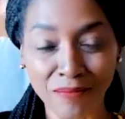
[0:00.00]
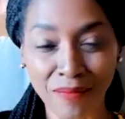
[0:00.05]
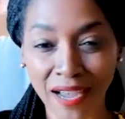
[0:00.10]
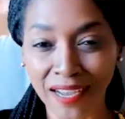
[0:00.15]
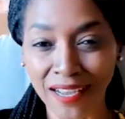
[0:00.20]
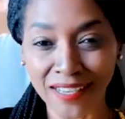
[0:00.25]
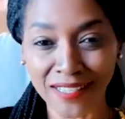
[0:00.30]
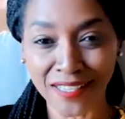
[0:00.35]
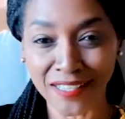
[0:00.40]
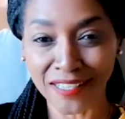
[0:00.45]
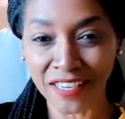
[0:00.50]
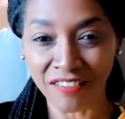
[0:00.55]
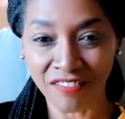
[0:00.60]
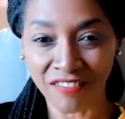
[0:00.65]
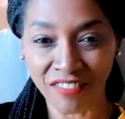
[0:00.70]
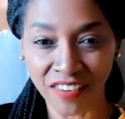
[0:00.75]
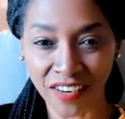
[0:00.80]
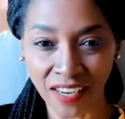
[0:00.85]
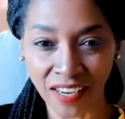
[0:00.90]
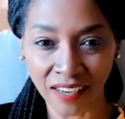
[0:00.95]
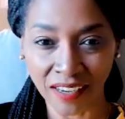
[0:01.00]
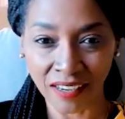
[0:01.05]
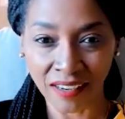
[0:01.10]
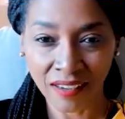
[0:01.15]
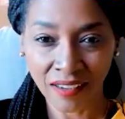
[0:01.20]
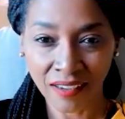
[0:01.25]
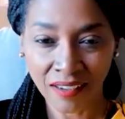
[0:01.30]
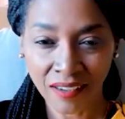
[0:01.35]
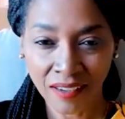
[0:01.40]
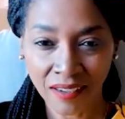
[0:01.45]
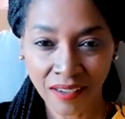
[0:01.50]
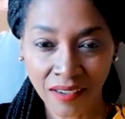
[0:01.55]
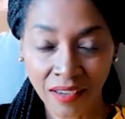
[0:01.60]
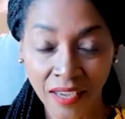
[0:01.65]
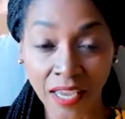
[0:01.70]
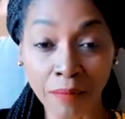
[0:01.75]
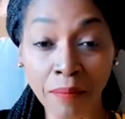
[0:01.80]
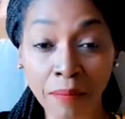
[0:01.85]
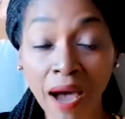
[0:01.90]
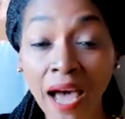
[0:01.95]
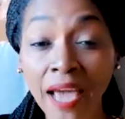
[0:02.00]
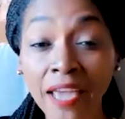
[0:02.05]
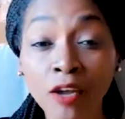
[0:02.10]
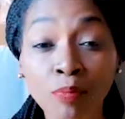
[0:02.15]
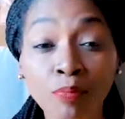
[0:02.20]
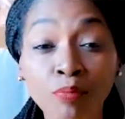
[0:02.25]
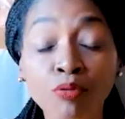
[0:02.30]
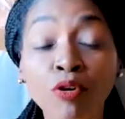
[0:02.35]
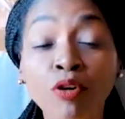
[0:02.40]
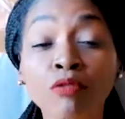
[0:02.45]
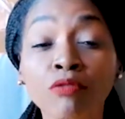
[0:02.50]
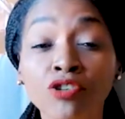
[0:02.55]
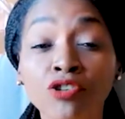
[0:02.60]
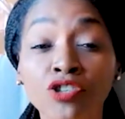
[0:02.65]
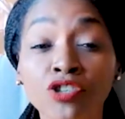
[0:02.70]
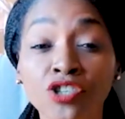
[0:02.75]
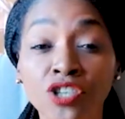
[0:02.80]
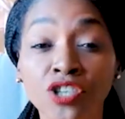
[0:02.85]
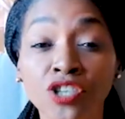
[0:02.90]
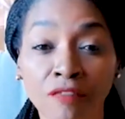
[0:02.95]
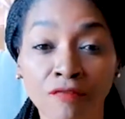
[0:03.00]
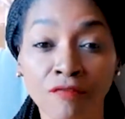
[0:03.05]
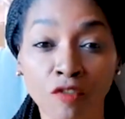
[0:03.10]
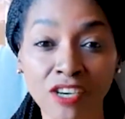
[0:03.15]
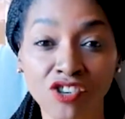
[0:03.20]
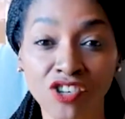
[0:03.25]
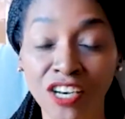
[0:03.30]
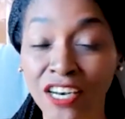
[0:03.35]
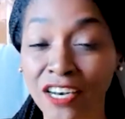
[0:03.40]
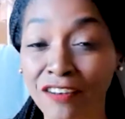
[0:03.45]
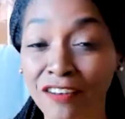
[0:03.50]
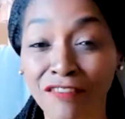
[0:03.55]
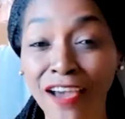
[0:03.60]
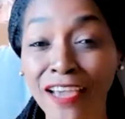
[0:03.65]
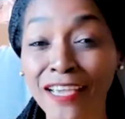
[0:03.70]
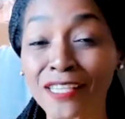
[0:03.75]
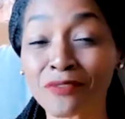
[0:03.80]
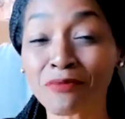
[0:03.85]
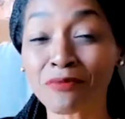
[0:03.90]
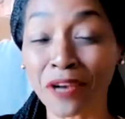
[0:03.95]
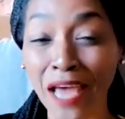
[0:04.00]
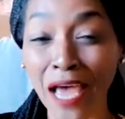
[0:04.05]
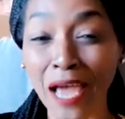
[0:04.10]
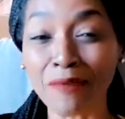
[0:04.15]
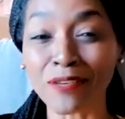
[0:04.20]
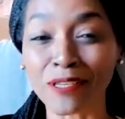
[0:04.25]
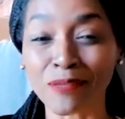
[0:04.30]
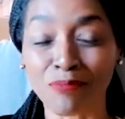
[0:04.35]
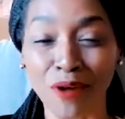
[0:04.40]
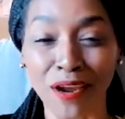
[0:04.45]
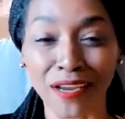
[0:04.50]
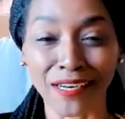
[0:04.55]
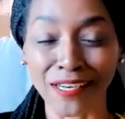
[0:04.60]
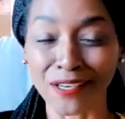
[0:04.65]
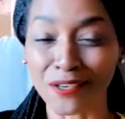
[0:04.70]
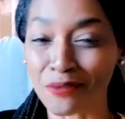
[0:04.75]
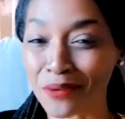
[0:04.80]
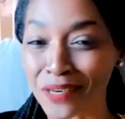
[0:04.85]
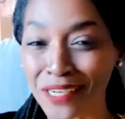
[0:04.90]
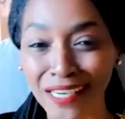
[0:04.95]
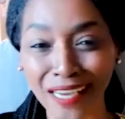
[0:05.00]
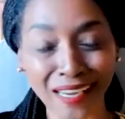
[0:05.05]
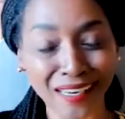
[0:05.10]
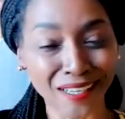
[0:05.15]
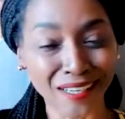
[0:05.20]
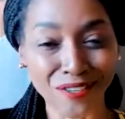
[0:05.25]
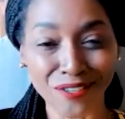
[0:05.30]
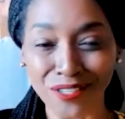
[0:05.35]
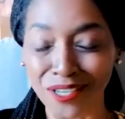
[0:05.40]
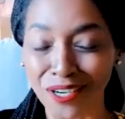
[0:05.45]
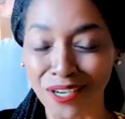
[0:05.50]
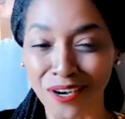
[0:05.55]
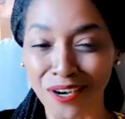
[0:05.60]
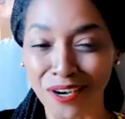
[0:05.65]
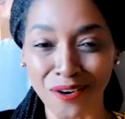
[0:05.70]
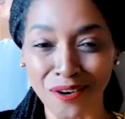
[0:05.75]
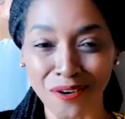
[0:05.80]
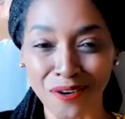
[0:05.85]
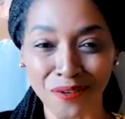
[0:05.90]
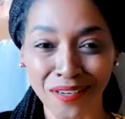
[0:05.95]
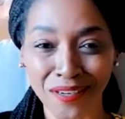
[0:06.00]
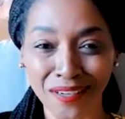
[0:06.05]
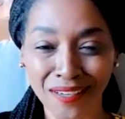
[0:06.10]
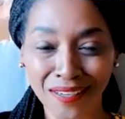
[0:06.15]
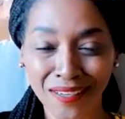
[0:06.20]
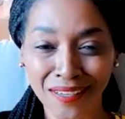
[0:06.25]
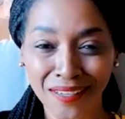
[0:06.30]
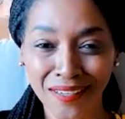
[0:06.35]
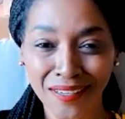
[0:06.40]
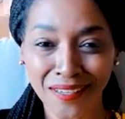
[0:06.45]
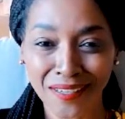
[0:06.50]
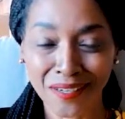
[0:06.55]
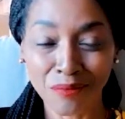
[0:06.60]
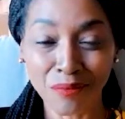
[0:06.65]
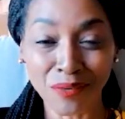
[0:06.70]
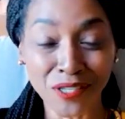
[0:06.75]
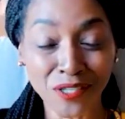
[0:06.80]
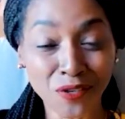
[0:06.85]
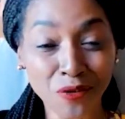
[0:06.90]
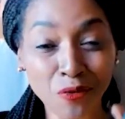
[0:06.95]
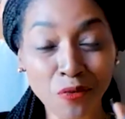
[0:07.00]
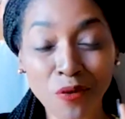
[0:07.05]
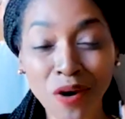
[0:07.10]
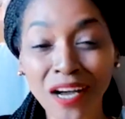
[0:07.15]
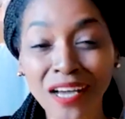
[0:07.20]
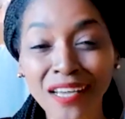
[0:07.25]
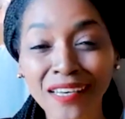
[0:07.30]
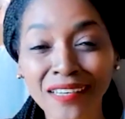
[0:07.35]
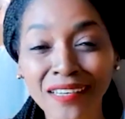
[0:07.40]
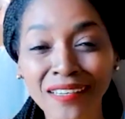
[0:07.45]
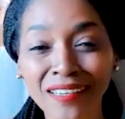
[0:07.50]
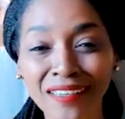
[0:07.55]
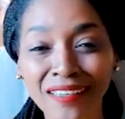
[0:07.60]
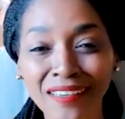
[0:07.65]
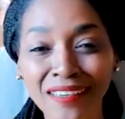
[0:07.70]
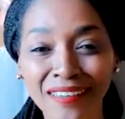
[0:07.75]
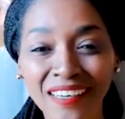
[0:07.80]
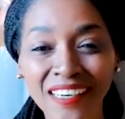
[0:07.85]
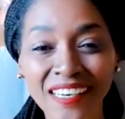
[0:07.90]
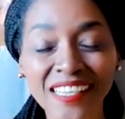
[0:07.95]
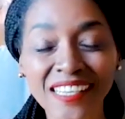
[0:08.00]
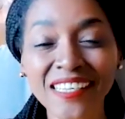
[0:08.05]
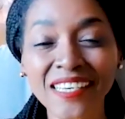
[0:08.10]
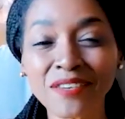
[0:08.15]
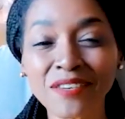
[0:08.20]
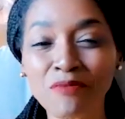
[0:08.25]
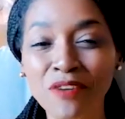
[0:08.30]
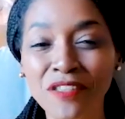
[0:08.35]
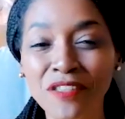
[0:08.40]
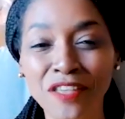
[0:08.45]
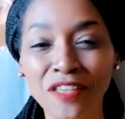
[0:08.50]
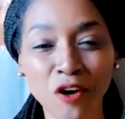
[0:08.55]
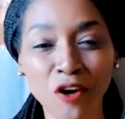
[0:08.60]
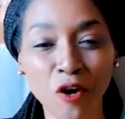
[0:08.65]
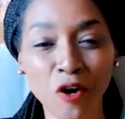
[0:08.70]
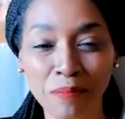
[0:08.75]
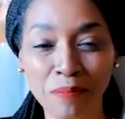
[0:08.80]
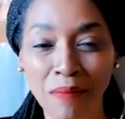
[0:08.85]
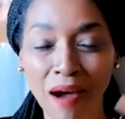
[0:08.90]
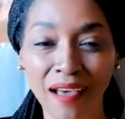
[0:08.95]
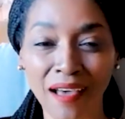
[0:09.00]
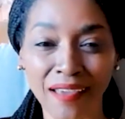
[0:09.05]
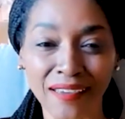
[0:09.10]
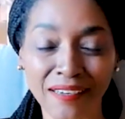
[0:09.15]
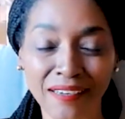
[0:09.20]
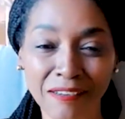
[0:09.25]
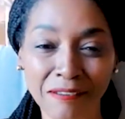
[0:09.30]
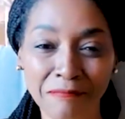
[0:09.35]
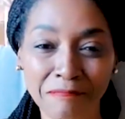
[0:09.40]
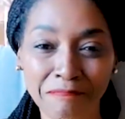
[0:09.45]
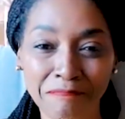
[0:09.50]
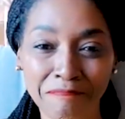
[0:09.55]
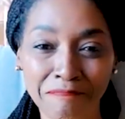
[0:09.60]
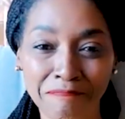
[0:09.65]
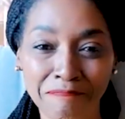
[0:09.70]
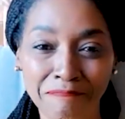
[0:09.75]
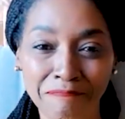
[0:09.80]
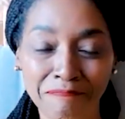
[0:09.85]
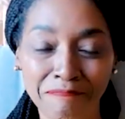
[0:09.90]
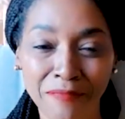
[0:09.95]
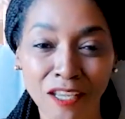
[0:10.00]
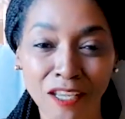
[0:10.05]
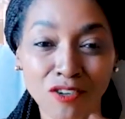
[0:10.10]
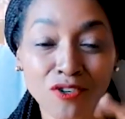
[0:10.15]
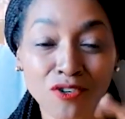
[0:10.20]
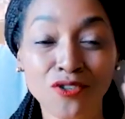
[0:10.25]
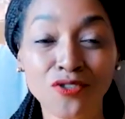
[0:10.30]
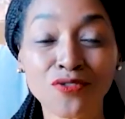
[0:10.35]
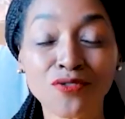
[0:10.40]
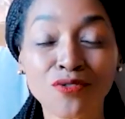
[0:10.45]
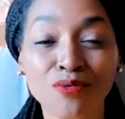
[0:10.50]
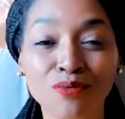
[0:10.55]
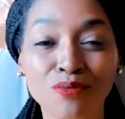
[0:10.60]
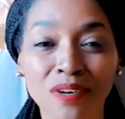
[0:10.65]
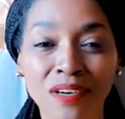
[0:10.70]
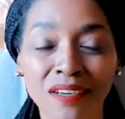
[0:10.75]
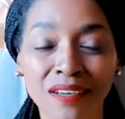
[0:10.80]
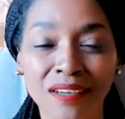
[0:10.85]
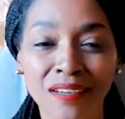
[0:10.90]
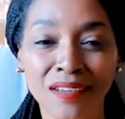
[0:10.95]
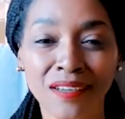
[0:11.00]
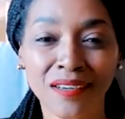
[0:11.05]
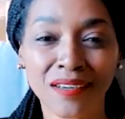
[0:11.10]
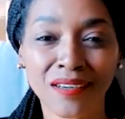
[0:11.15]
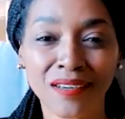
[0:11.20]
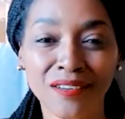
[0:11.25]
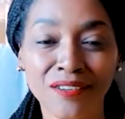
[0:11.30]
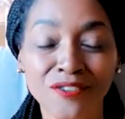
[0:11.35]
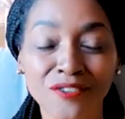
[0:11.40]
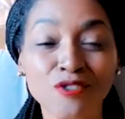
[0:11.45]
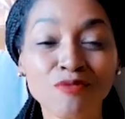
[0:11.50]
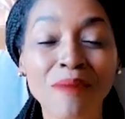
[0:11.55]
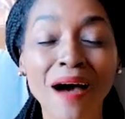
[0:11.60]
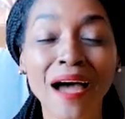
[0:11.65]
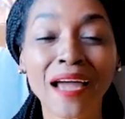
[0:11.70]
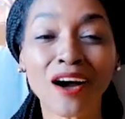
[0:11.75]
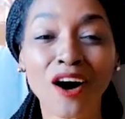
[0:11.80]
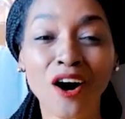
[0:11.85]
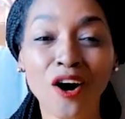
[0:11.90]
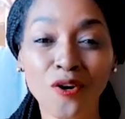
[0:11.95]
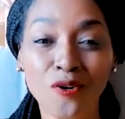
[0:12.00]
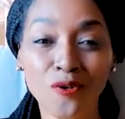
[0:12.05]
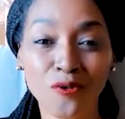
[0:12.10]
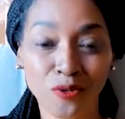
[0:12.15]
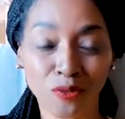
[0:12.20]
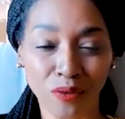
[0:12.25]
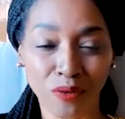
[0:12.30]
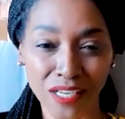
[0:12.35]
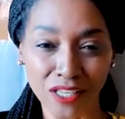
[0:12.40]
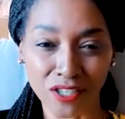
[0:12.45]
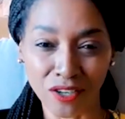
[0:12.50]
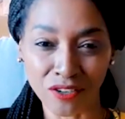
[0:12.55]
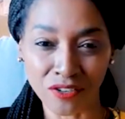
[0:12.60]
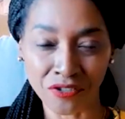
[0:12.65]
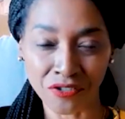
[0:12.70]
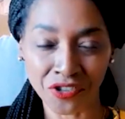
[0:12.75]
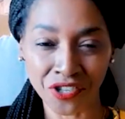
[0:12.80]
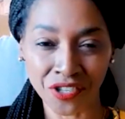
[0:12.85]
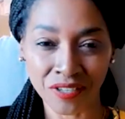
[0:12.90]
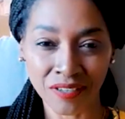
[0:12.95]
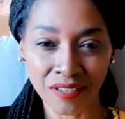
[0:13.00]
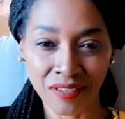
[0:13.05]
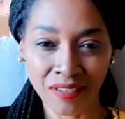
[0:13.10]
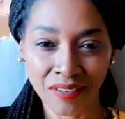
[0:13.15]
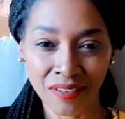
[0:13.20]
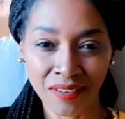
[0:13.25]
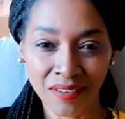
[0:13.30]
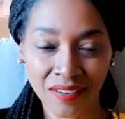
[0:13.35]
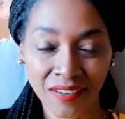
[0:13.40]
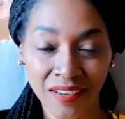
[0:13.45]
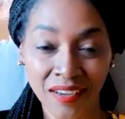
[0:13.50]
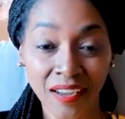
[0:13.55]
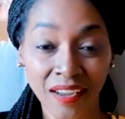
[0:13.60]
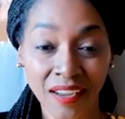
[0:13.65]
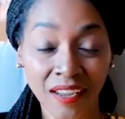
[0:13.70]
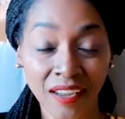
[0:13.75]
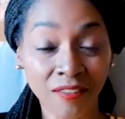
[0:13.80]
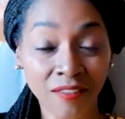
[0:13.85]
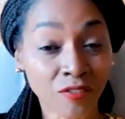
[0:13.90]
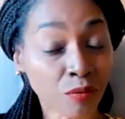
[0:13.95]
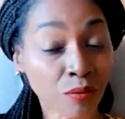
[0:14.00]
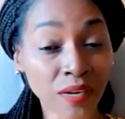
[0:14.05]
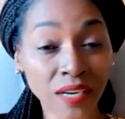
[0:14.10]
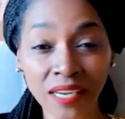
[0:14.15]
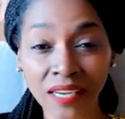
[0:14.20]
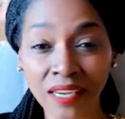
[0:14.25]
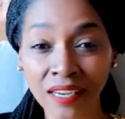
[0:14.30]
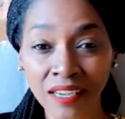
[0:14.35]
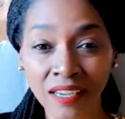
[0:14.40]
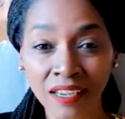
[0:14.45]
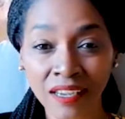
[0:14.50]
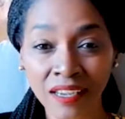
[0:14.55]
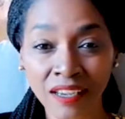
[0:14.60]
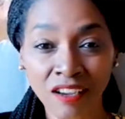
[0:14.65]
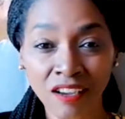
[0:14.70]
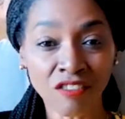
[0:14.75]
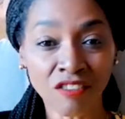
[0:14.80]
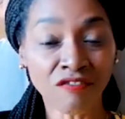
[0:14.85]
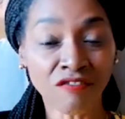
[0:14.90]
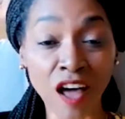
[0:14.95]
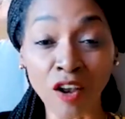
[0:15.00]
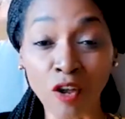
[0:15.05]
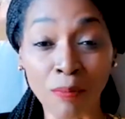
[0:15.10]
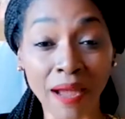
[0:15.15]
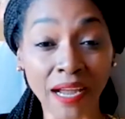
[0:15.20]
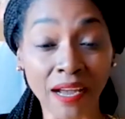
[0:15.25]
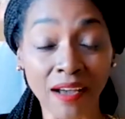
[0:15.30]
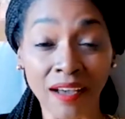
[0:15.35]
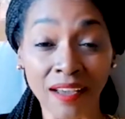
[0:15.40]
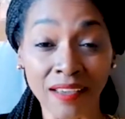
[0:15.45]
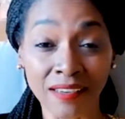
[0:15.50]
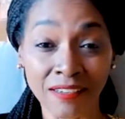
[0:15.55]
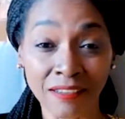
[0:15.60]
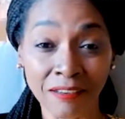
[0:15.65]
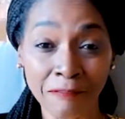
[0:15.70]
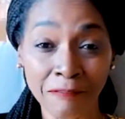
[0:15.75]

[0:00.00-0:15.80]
to my cousin Tiffany and my approach to information and advice when I was pregnant 28 years ago was to 1, listen with an open mind, 2, do my own research, and 3, follow my gut.